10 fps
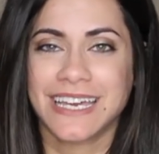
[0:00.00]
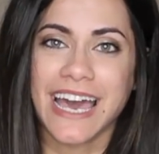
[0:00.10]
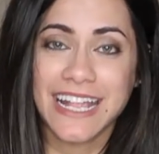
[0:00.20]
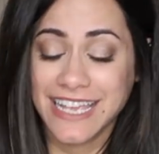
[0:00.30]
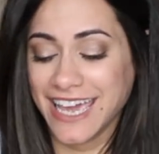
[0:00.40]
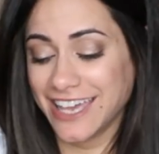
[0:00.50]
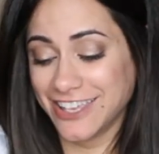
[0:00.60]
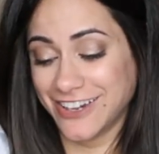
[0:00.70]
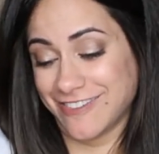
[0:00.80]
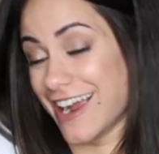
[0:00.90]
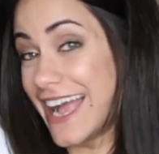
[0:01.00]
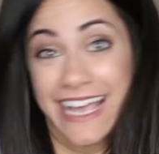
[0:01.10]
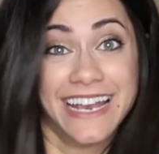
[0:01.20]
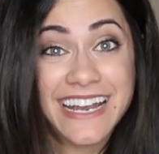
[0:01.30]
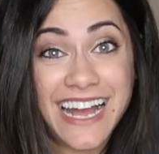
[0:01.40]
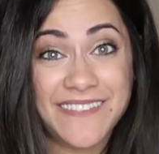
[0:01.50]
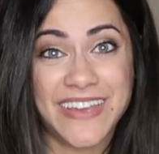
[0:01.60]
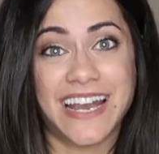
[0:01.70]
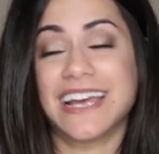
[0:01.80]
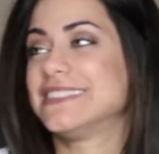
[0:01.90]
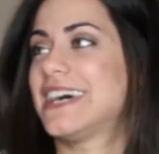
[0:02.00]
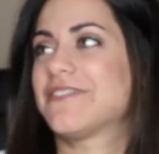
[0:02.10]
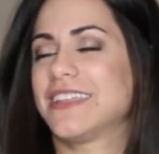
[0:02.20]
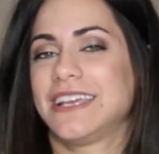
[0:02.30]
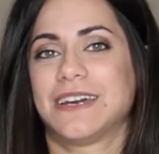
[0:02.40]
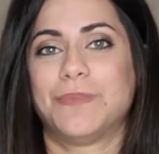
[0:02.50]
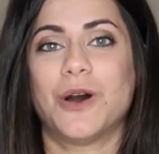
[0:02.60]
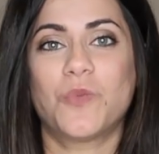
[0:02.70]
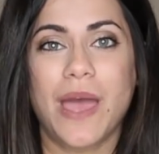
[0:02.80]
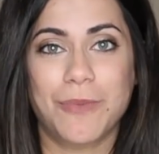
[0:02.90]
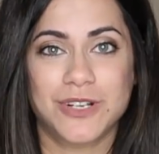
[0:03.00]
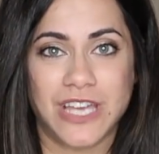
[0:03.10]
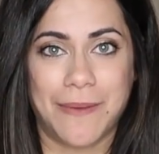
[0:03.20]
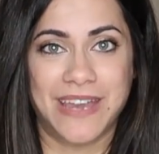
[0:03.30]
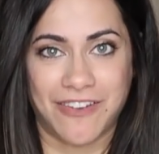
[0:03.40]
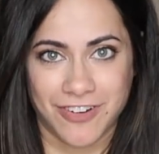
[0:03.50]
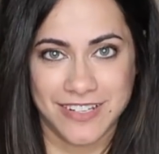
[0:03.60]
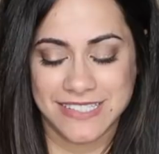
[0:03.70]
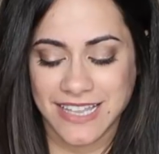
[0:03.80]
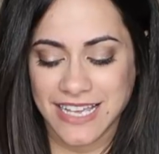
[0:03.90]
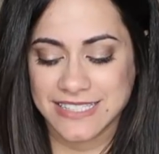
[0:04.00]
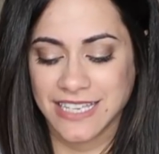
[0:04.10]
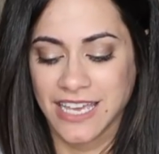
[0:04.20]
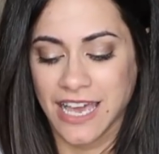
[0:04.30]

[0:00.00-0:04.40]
And yeah, you're right. I mean, I definitely could put way more time and effort into this,